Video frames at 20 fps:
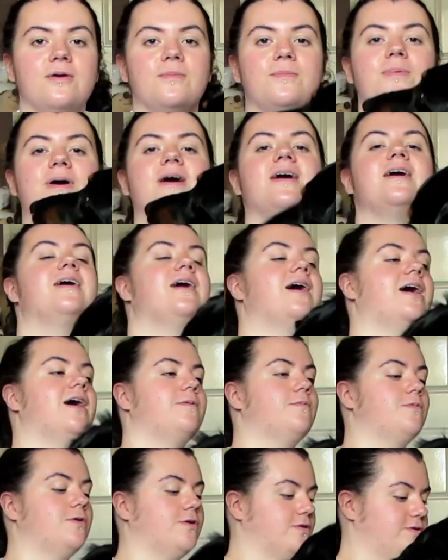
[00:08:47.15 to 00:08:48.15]
But I
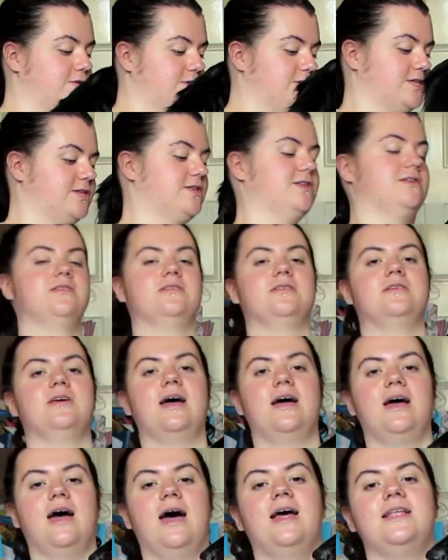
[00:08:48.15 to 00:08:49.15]
will just
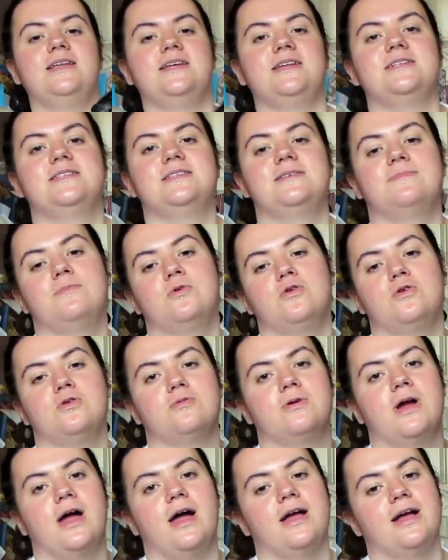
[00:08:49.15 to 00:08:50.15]
add in some
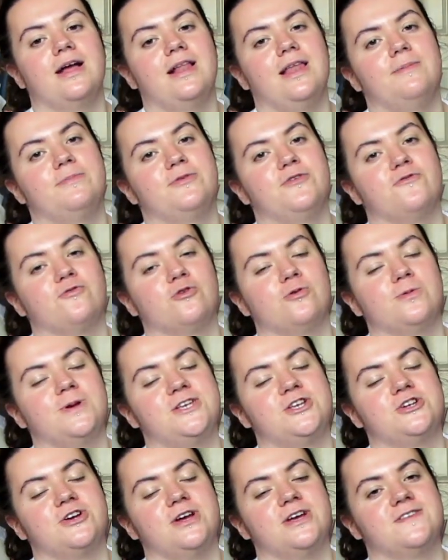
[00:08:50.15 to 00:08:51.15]
more clips of
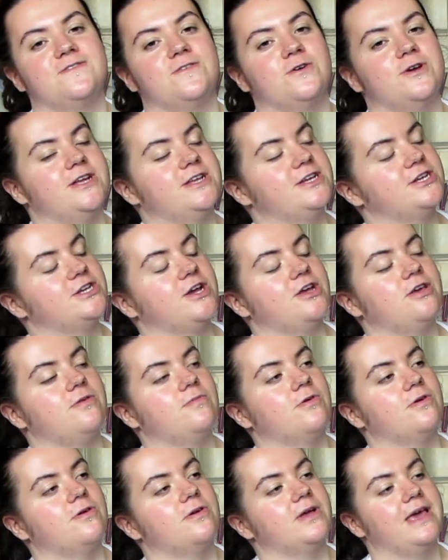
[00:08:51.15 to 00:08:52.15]
Rory's tricks for you to show you
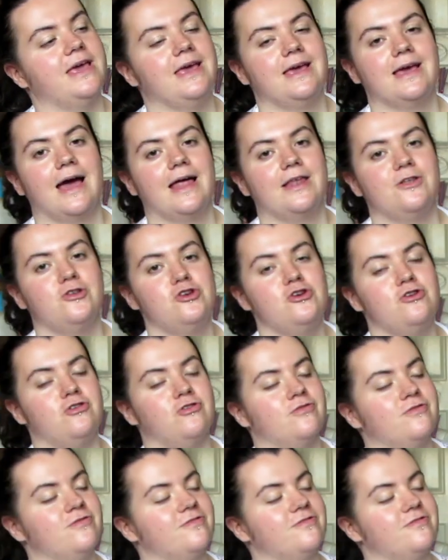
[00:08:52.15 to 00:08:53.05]
what he can do.